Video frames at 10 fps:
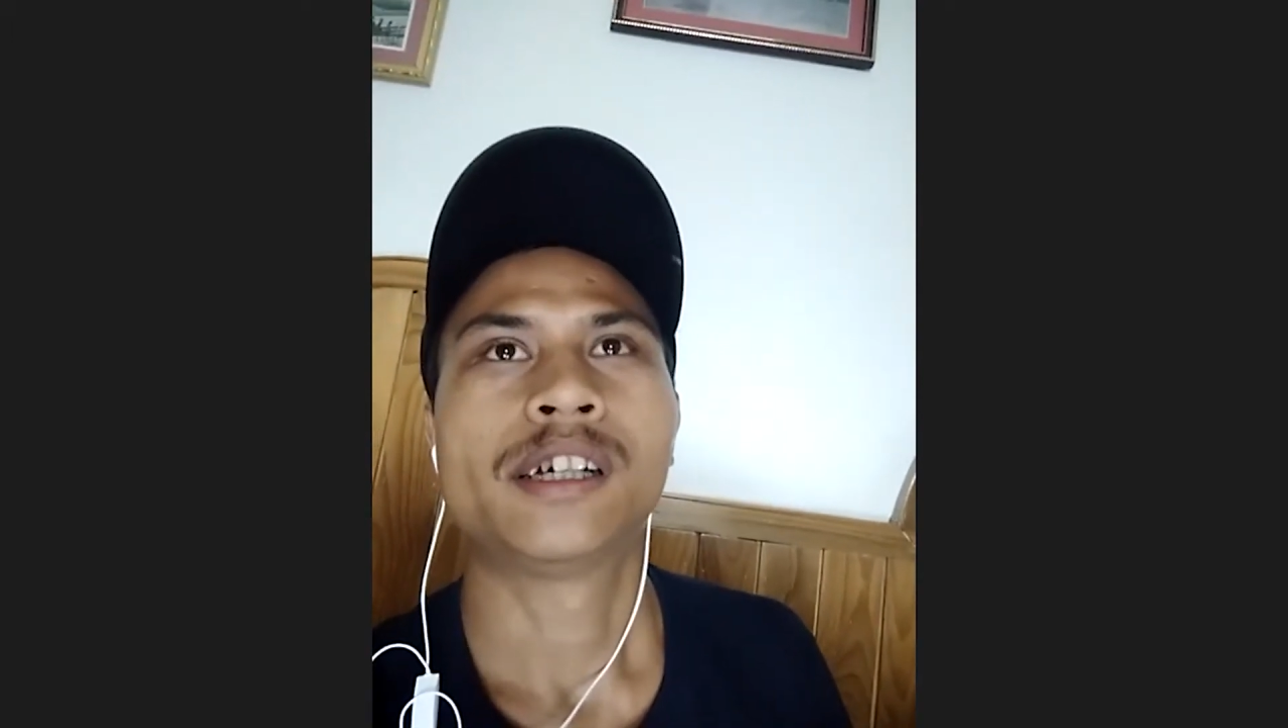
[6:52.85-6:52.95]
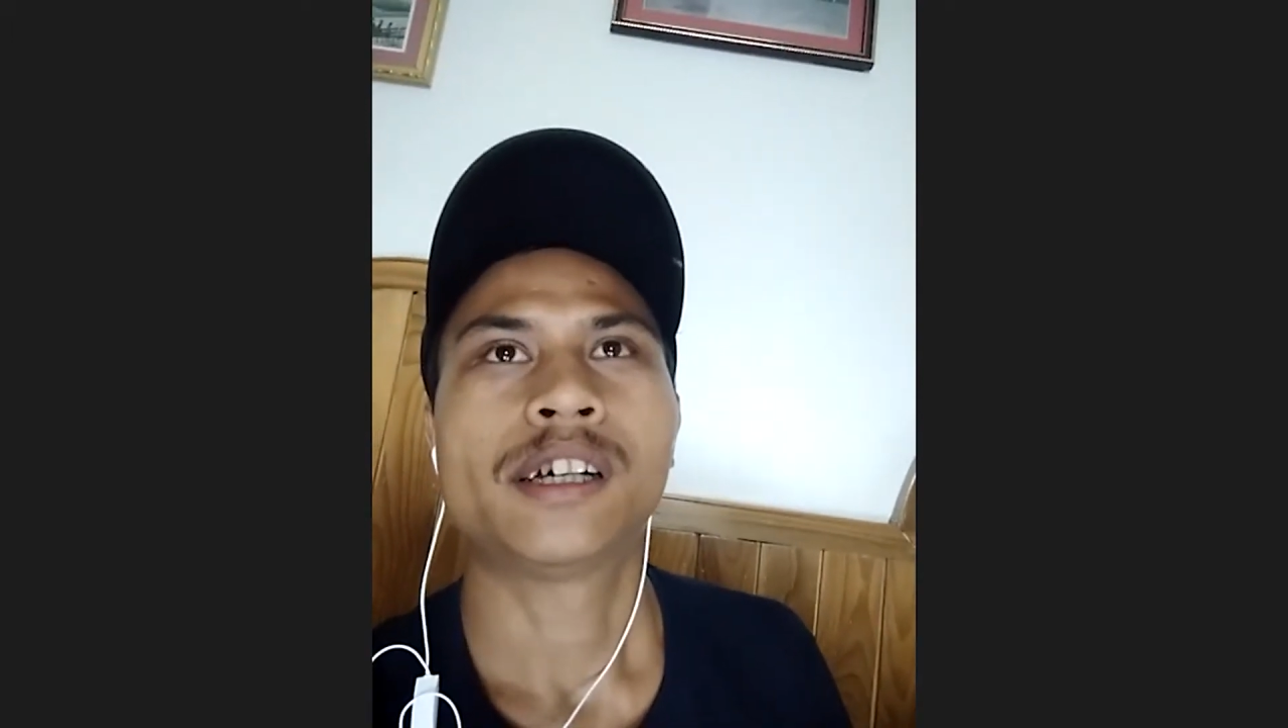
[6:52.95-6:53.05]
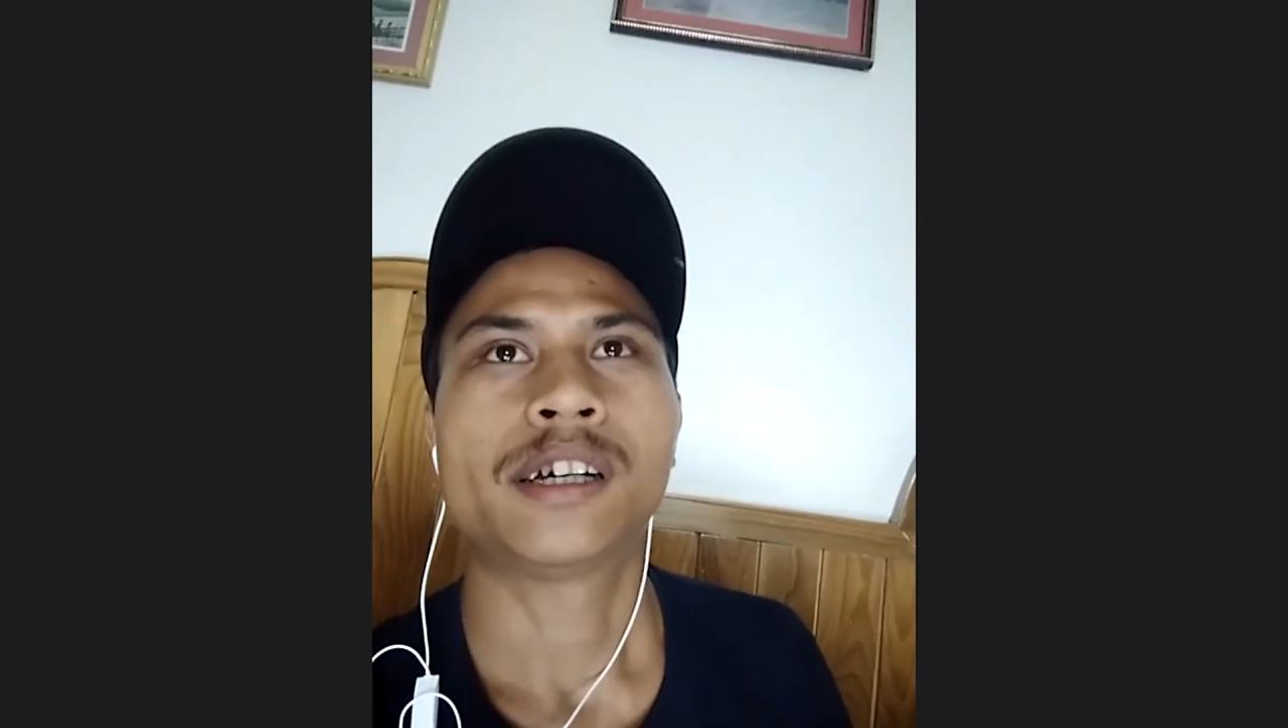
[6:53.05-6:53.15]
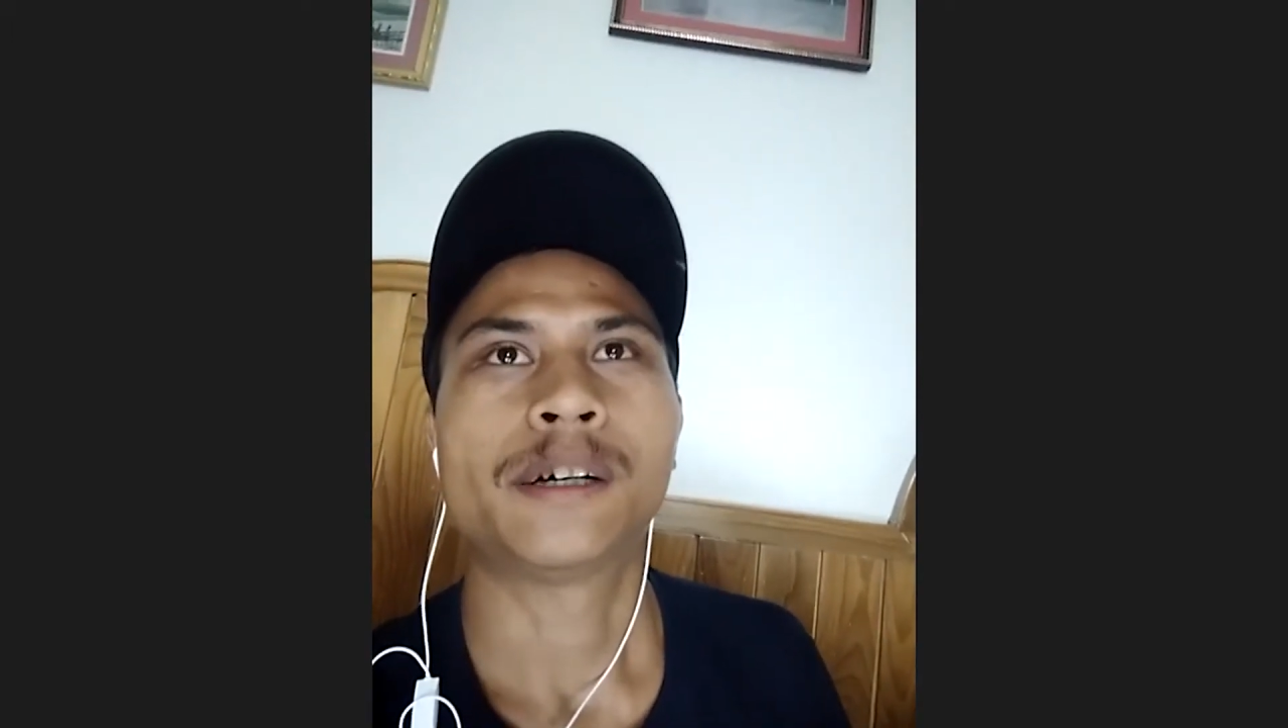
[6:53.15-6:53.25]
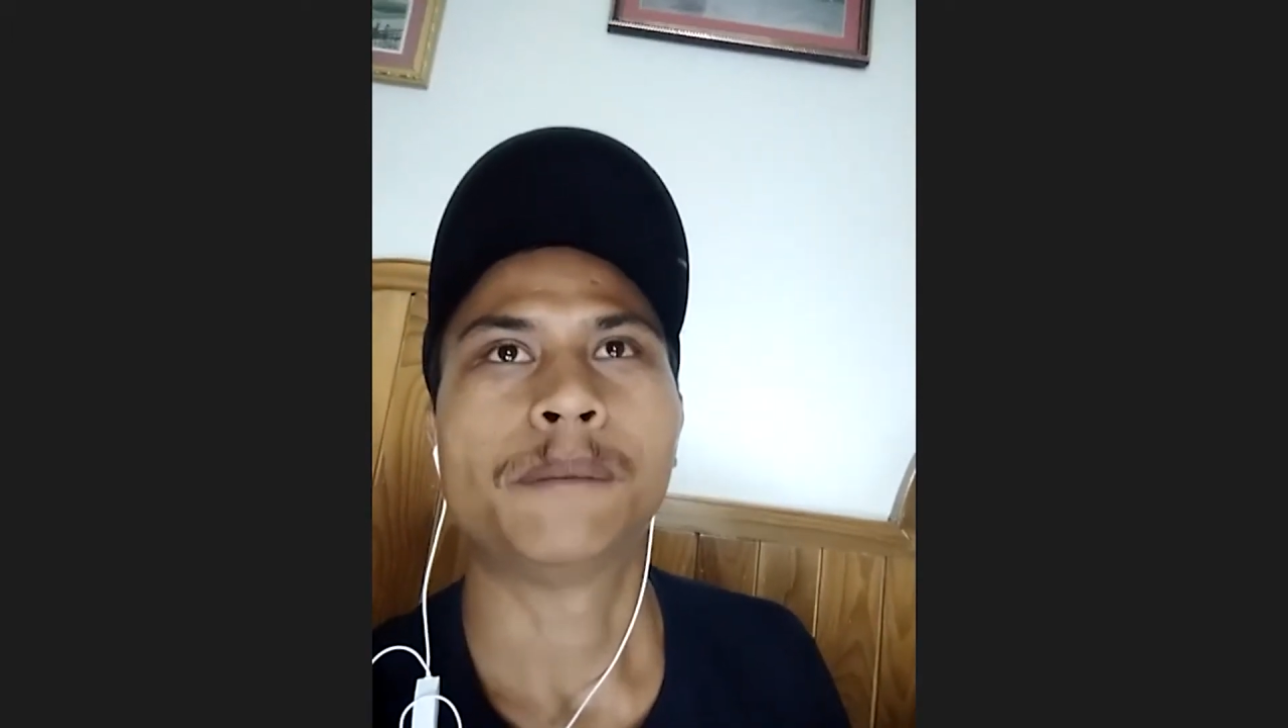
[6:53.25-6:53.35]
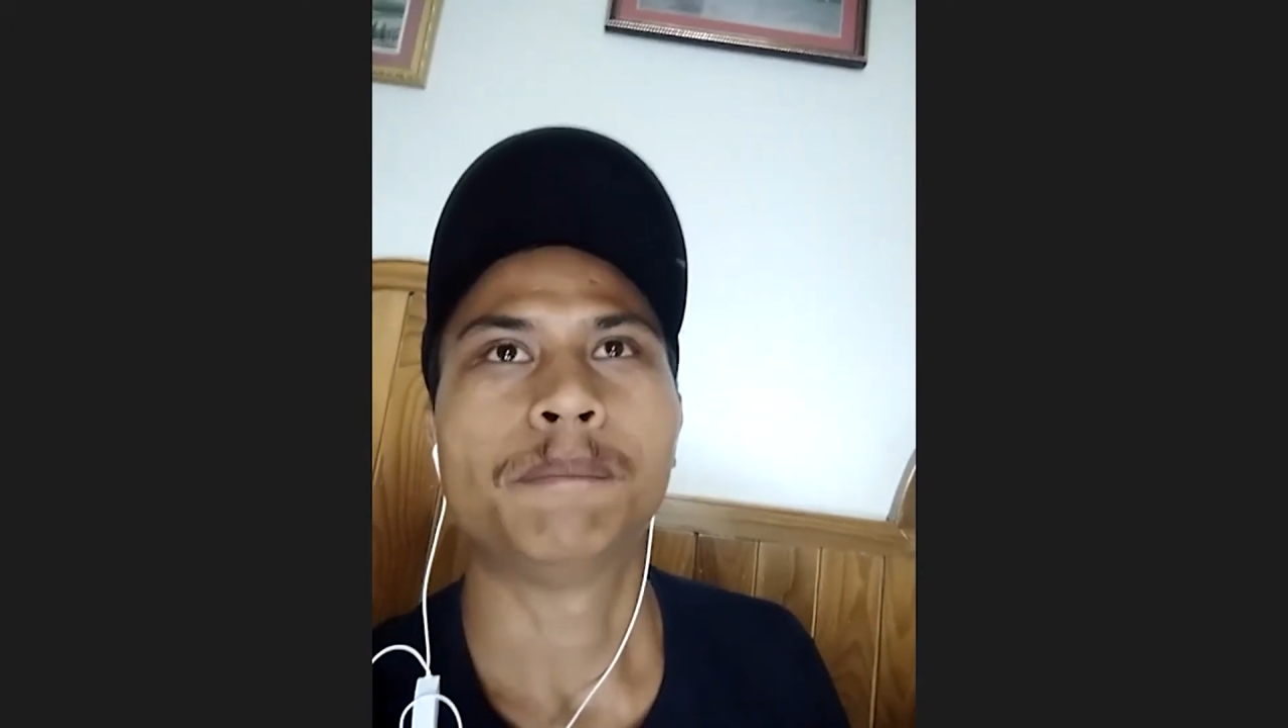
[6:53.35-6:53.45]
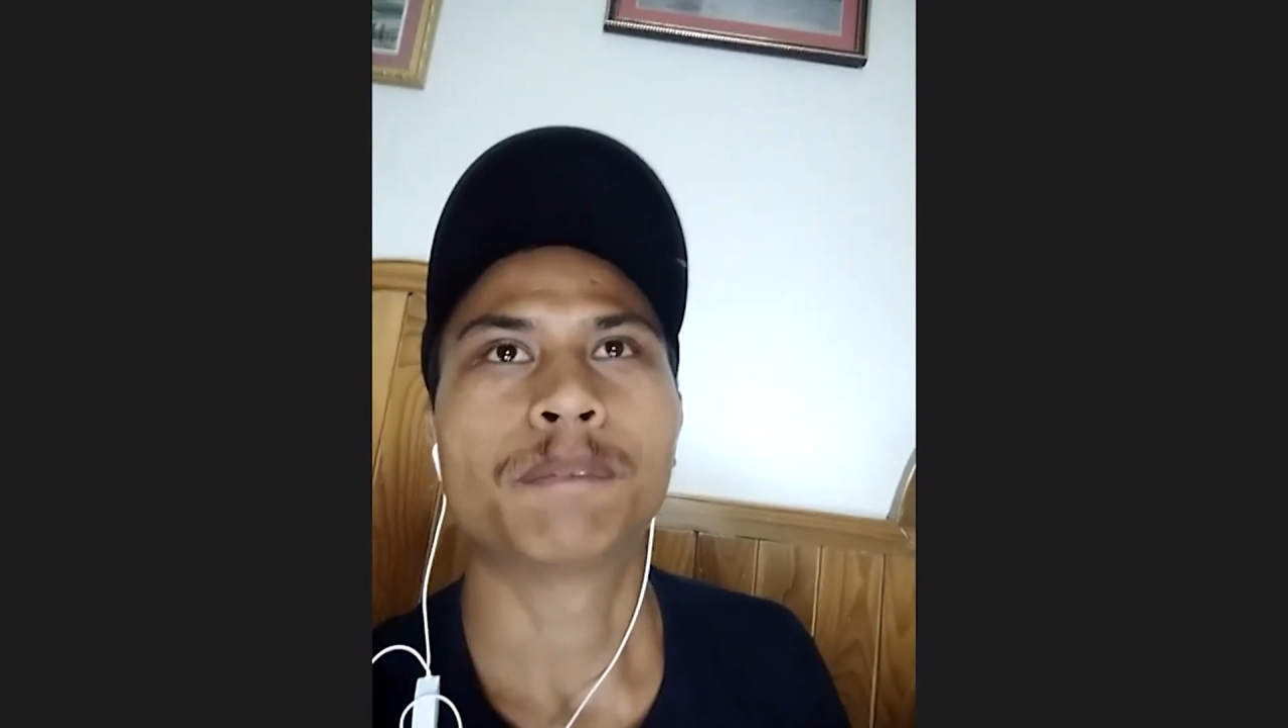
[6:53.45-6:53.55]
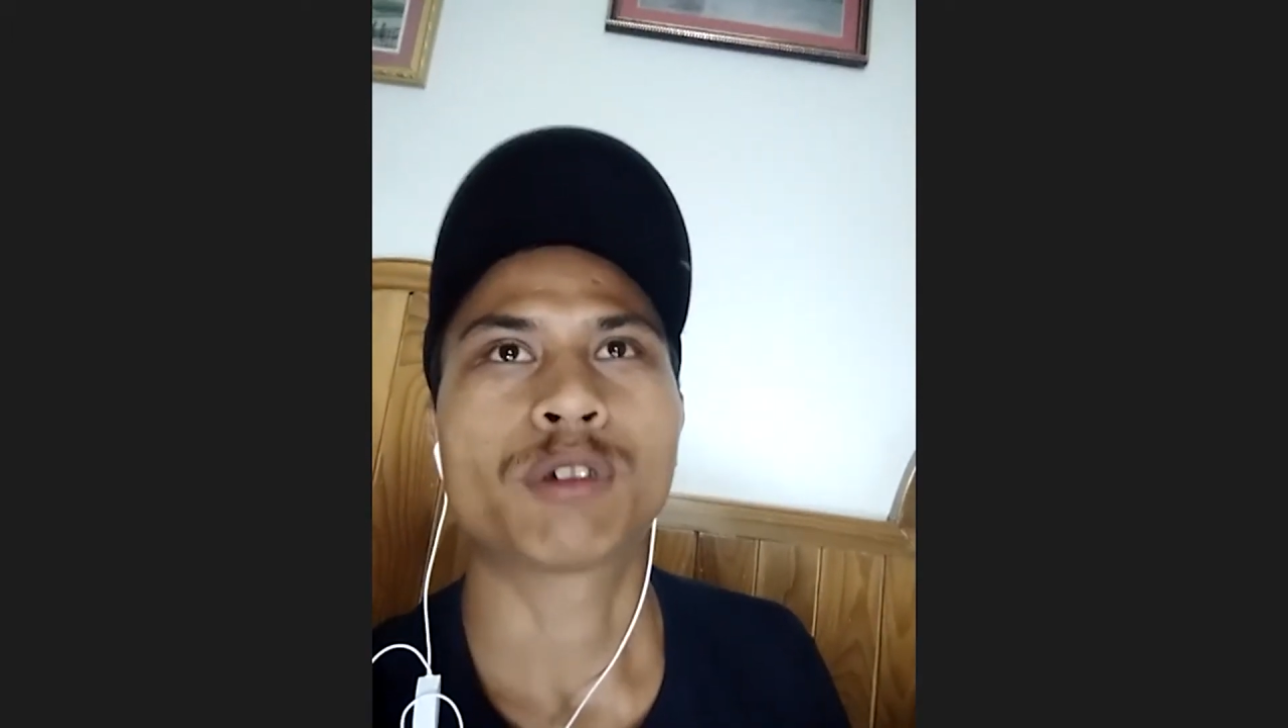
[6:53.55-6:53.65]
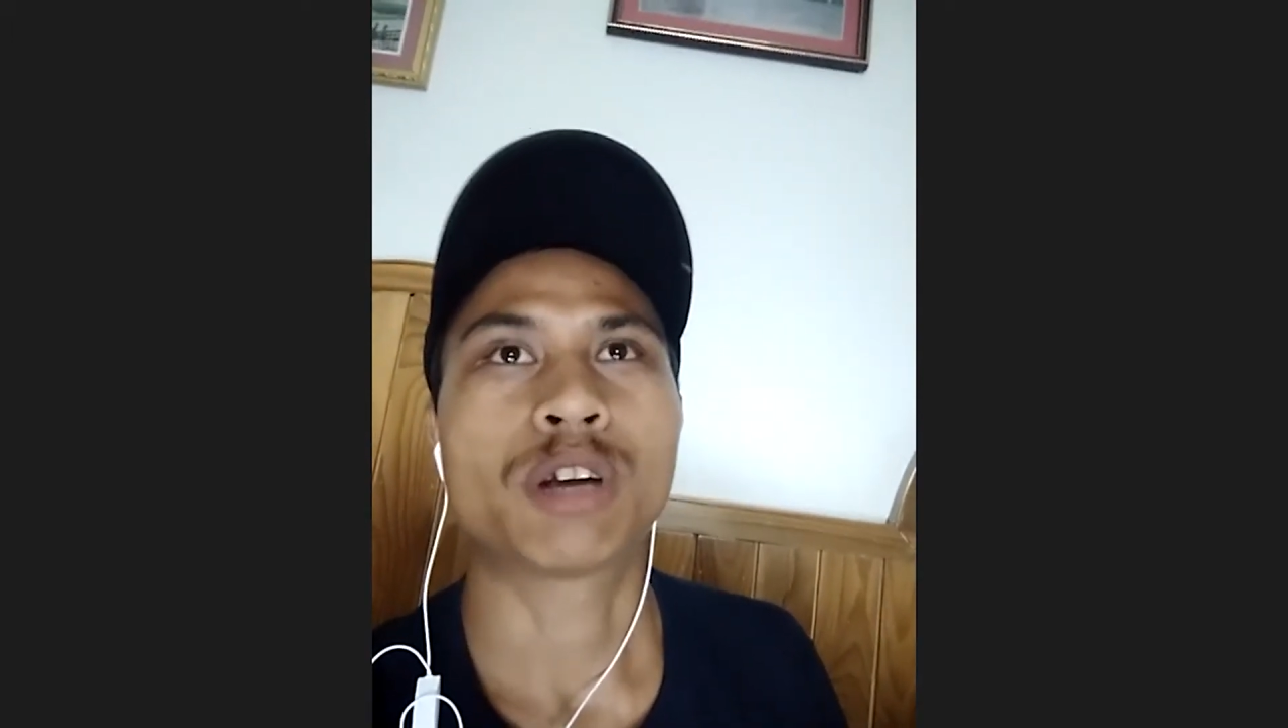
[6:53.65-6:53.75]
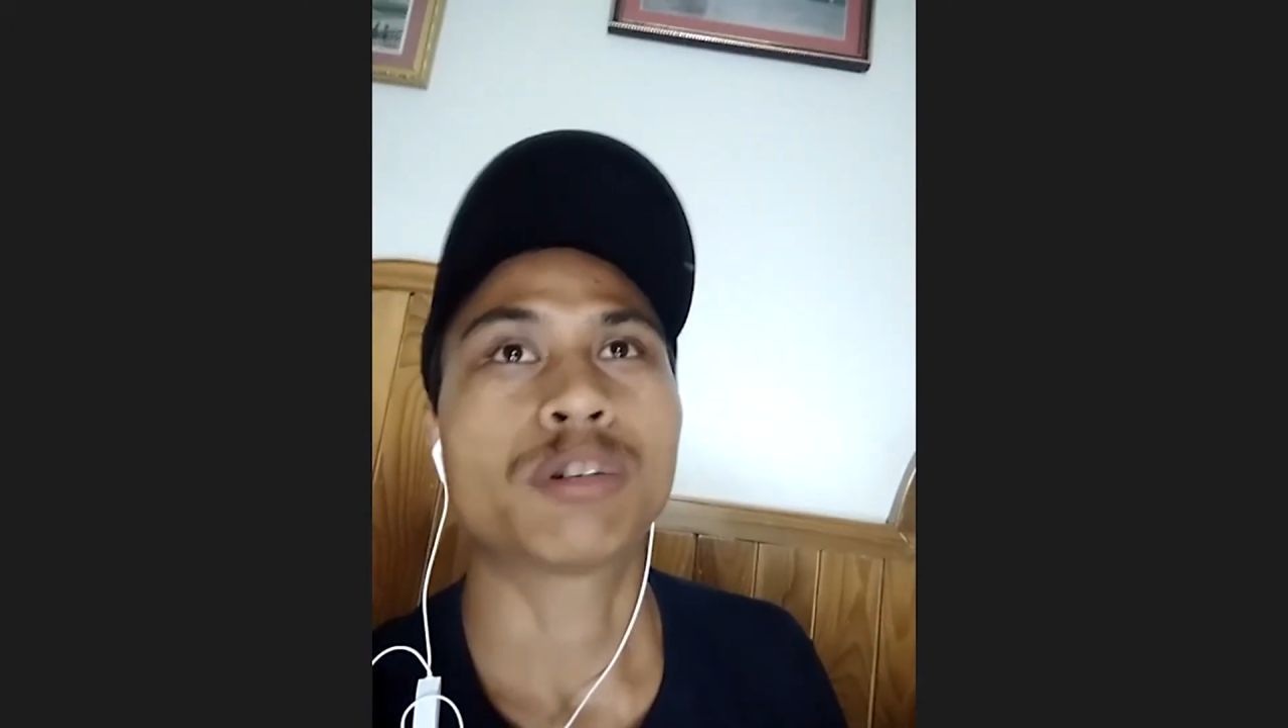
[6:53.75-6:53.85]

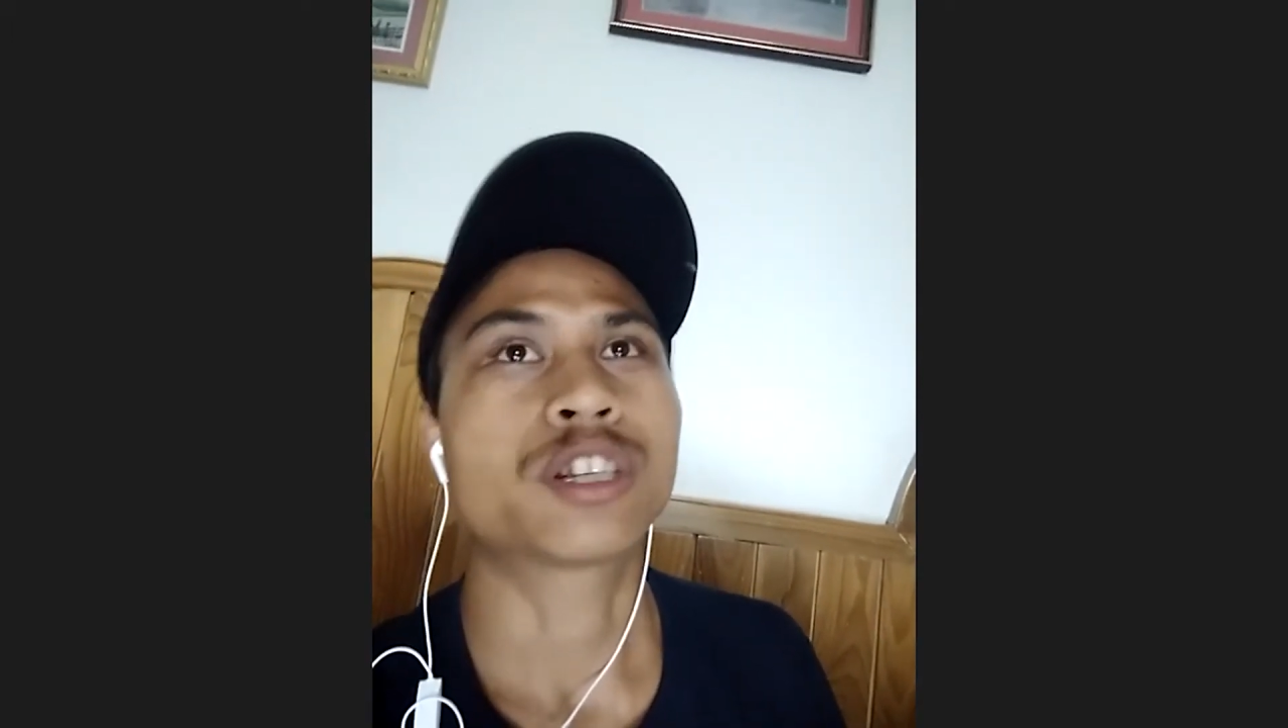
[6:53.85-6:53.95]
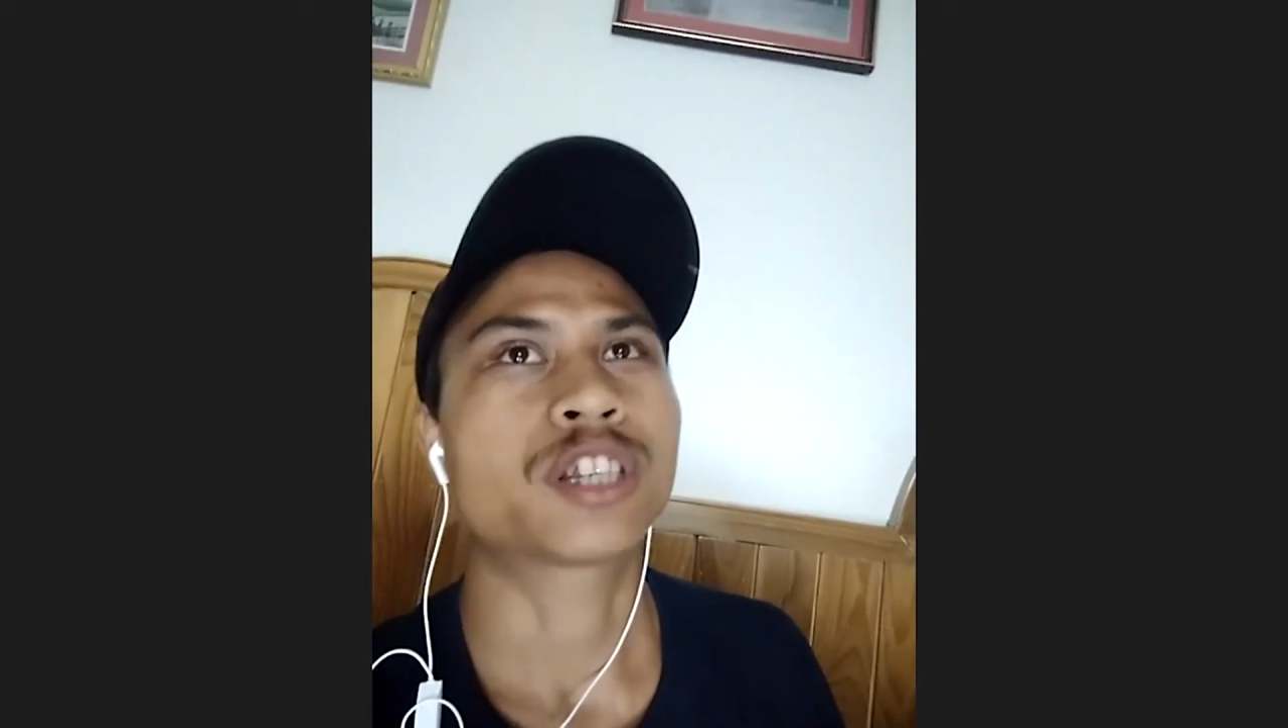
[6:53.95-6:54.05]
when I was